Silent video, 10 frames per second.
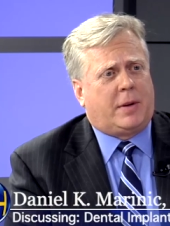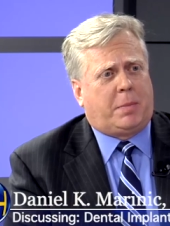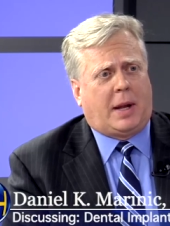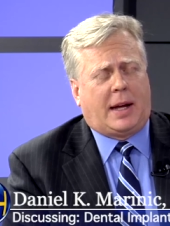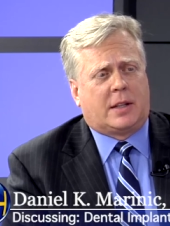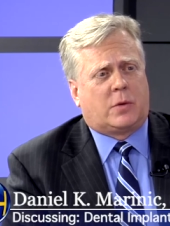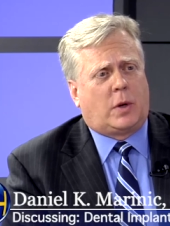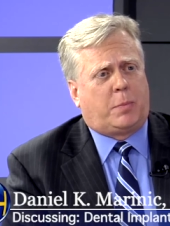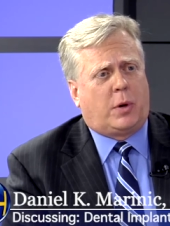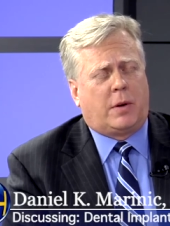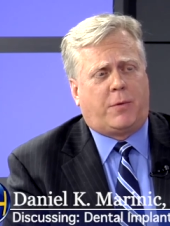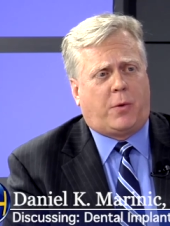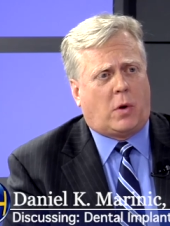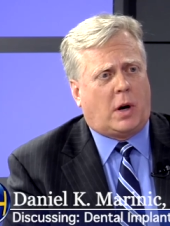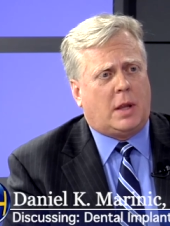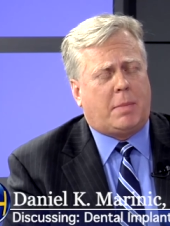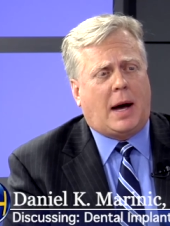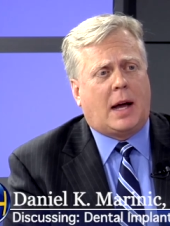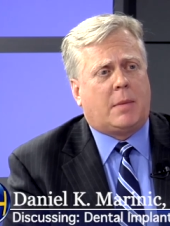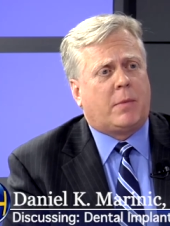of implants. We put four on the
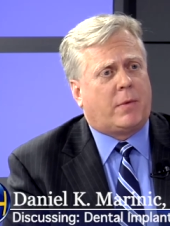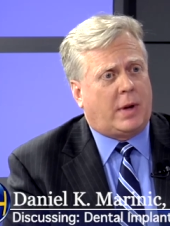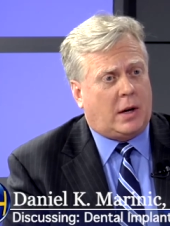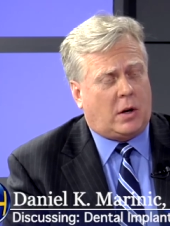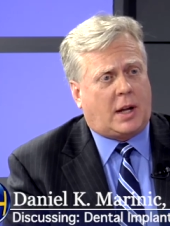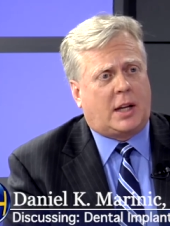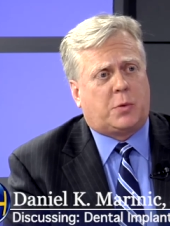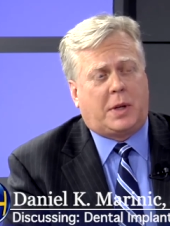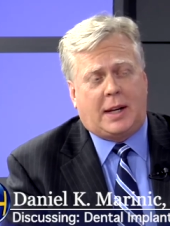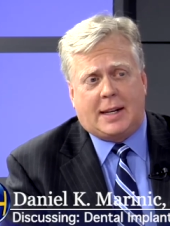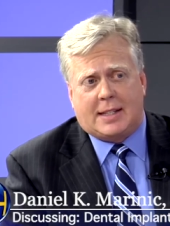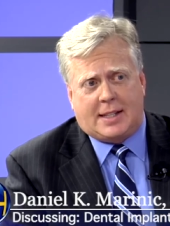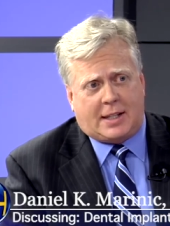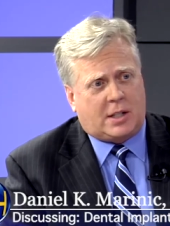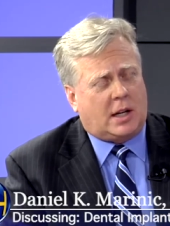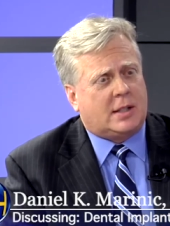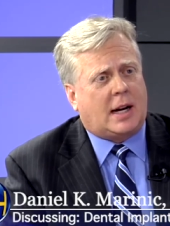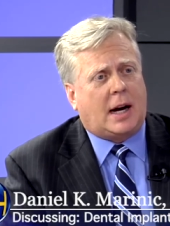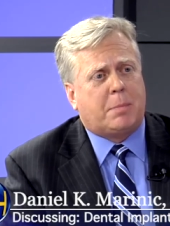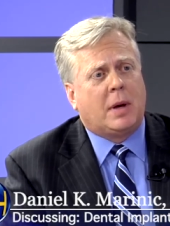bottom. In her case, we needed six on
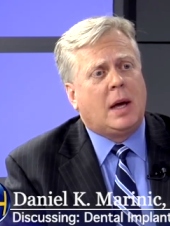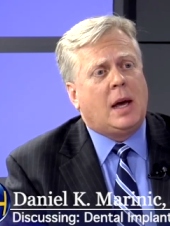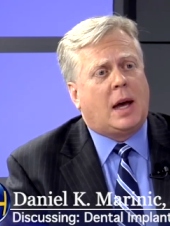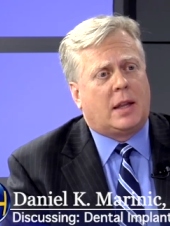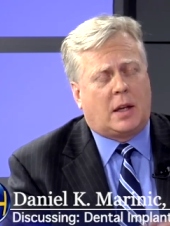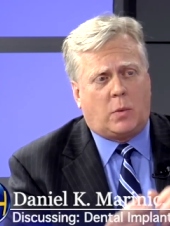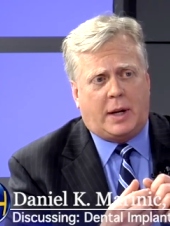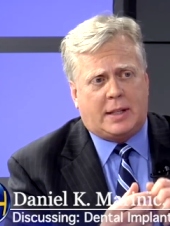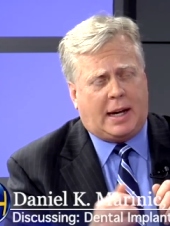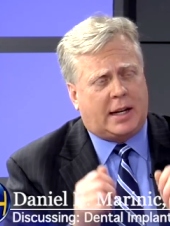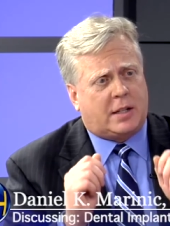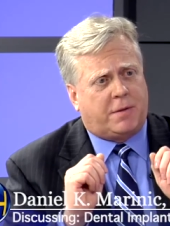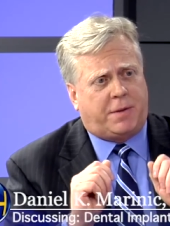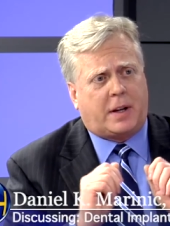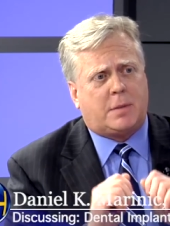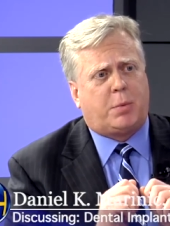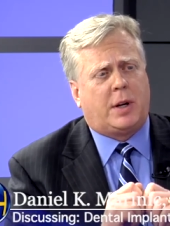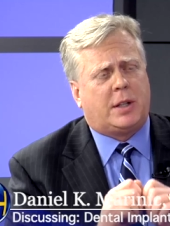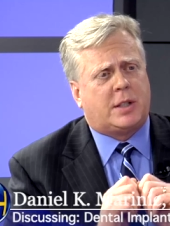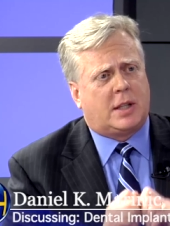top. And then we attached a fixed
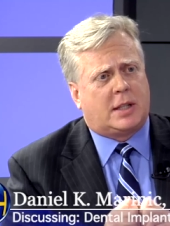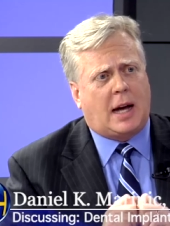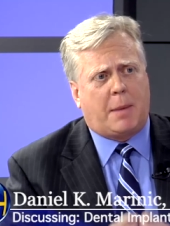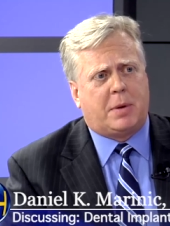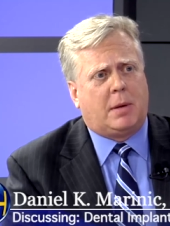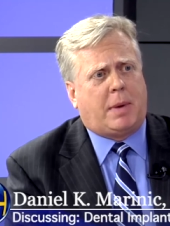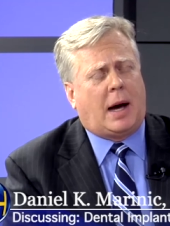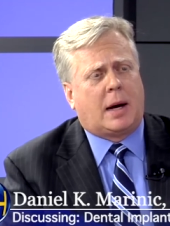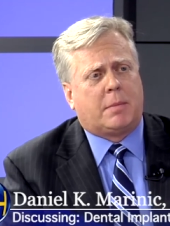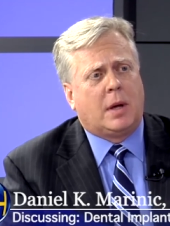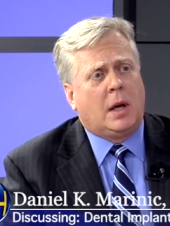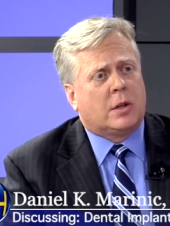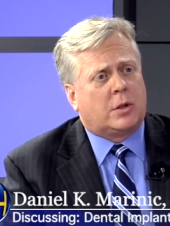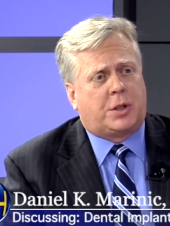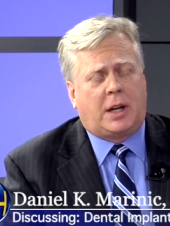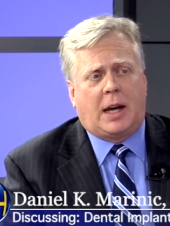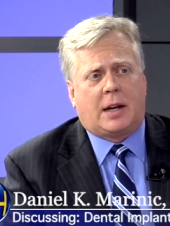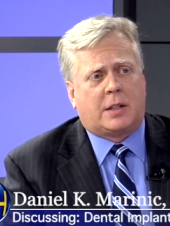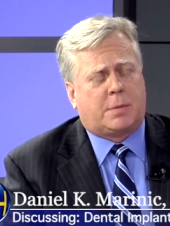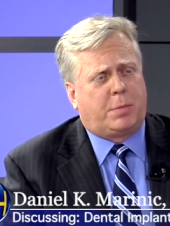bridge to the top and the bottom. So she
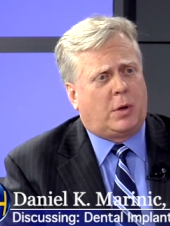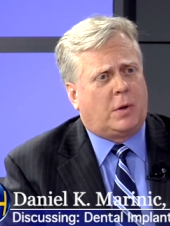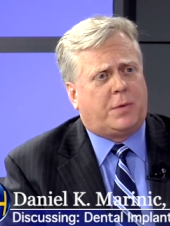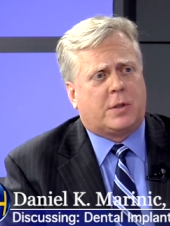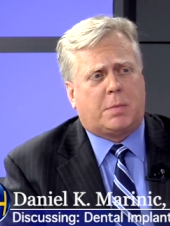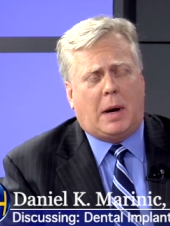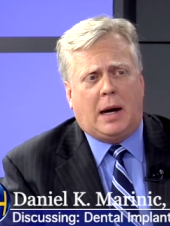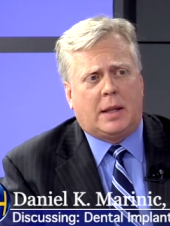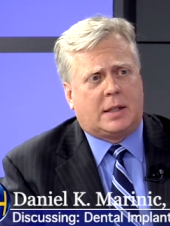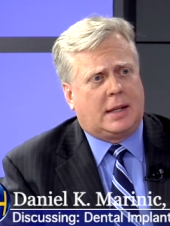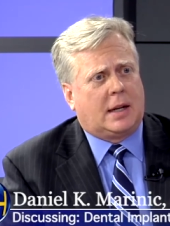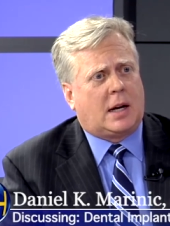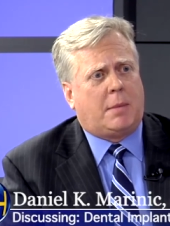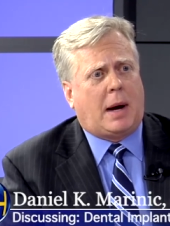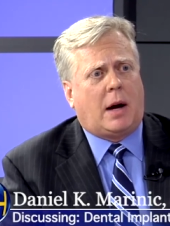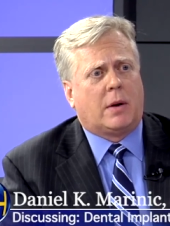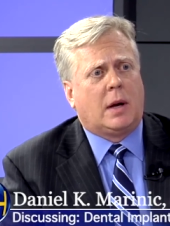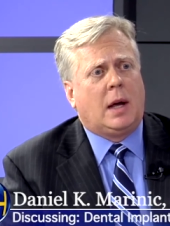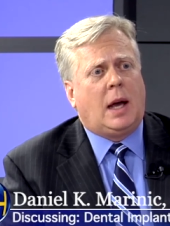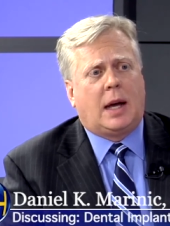had a beautiful smile that didn't come out.
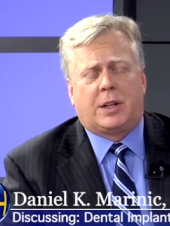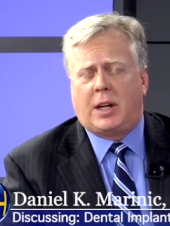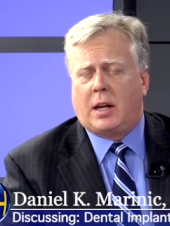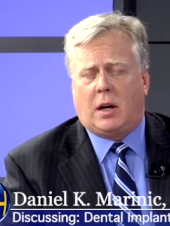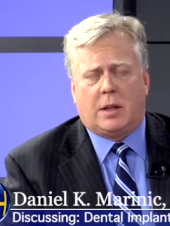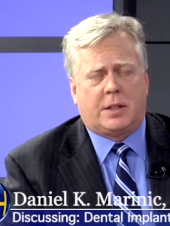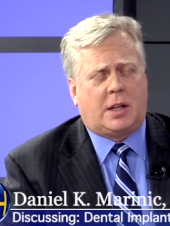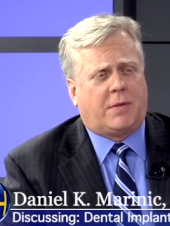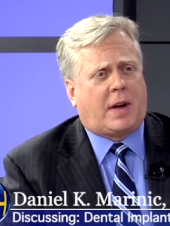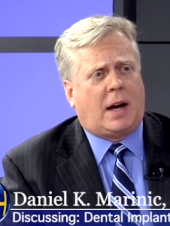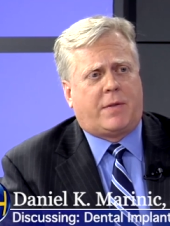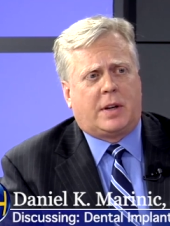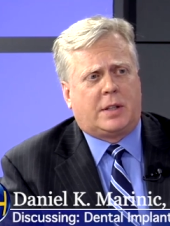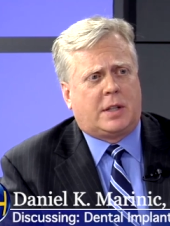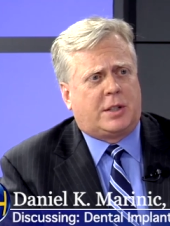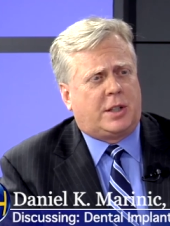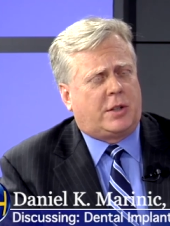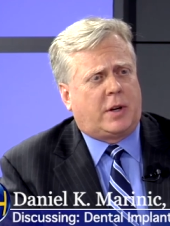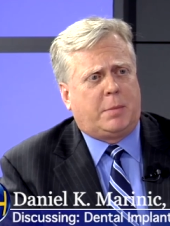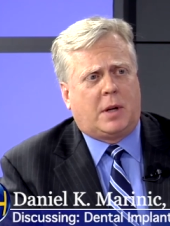And she had all the self confidence that she
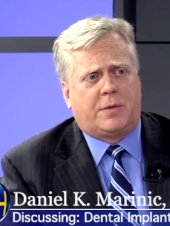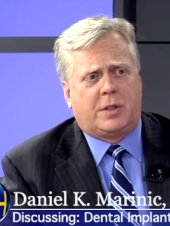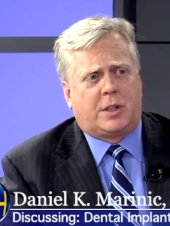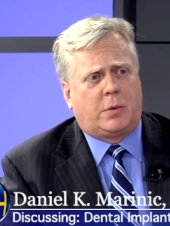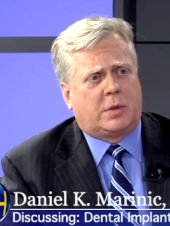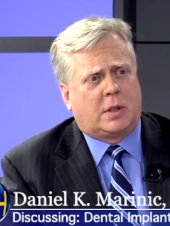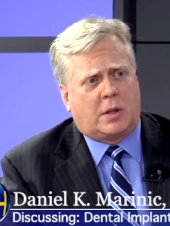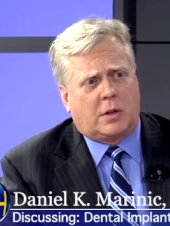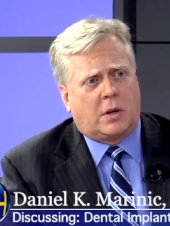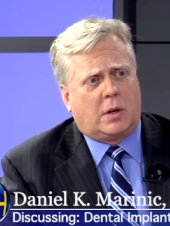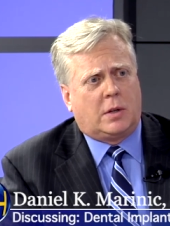dreamed of since she was a little girl. So